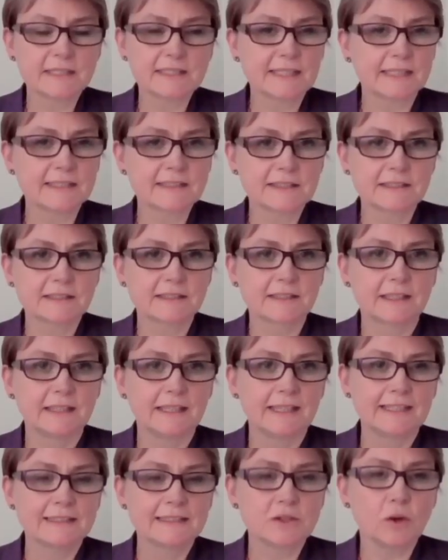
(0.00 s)
but
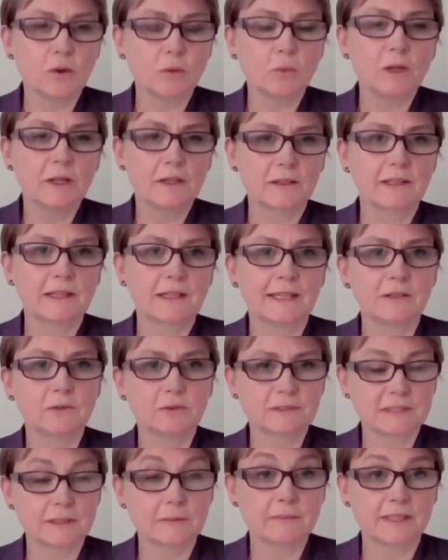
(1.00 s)
it's not working
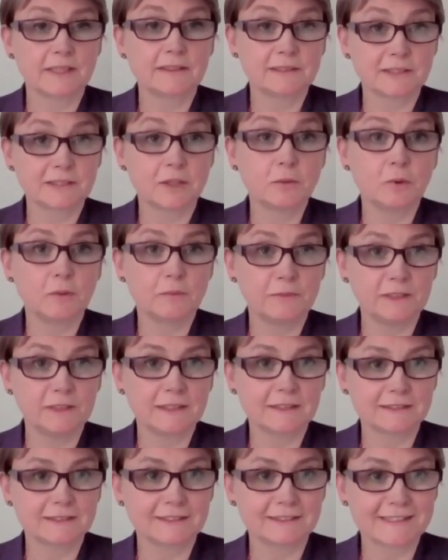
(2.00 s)
on something so
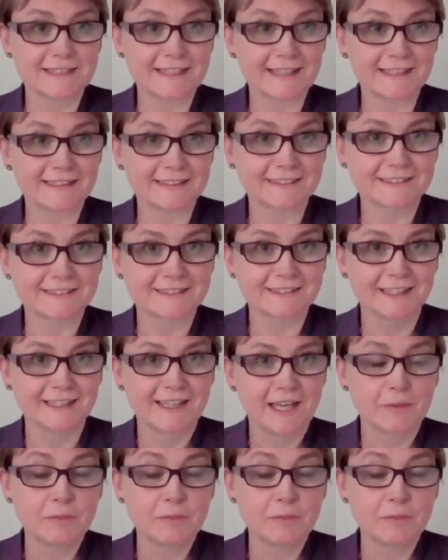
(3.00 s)
obvious as this.